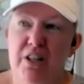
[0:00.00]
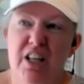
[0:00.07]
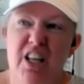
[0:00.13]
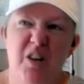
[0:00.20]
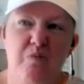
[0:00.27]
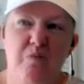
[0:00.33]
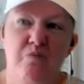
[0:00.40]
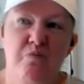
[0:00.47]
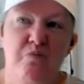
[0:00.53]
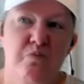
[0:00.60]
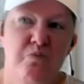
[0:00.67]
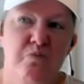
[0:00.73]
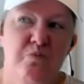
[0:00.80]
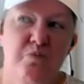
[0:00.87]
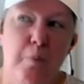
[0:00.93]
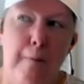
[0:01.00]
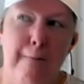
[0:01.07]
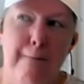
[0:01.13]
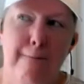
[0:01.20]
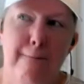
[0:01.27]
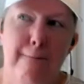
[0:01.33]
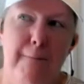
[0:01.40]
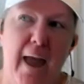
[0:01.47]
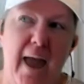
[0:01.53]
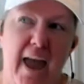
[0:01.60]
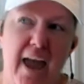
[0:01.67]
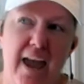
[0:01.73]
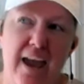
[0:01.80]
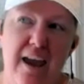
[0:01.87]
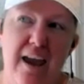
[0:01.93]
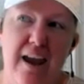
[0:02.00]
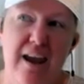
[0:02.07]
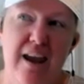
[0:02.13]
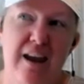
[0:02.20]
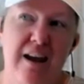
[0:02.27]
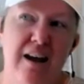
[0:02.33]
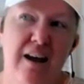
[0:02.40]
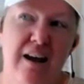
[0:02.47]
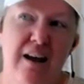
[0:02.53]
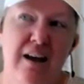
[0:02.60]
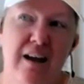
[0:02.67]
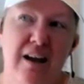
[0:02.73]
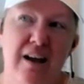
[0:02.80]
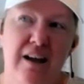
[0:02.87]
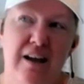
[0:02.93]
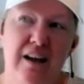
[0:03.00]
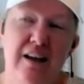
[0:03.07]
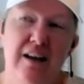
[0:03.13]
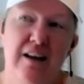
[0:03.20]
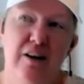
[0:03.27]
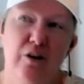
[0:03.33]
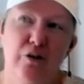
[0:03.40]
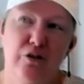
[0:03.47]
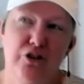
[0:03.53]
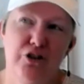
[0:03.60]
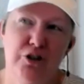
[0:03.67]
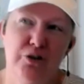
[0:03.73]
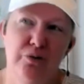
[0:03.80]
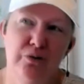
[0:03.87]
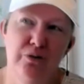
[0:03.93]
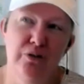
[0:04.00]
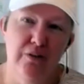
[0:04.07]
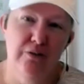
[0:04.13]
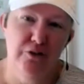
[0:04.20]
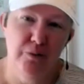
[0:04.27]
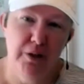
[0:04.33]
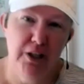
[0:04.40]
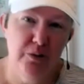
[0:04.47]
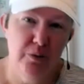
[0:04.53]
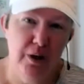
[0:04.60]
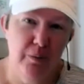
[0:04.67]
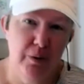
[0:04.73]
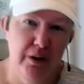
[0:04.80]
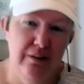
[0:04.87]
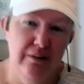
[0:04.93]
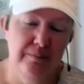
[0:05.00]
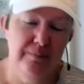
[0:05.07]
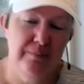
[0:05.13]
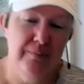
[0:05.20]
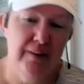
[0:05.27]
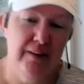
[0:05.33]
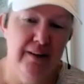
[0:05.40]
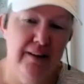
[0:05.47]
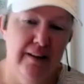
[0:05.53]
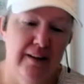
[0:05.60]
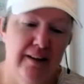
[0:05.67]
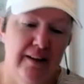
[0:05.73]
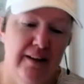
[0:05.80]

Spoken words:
That happened in May or June of 2021.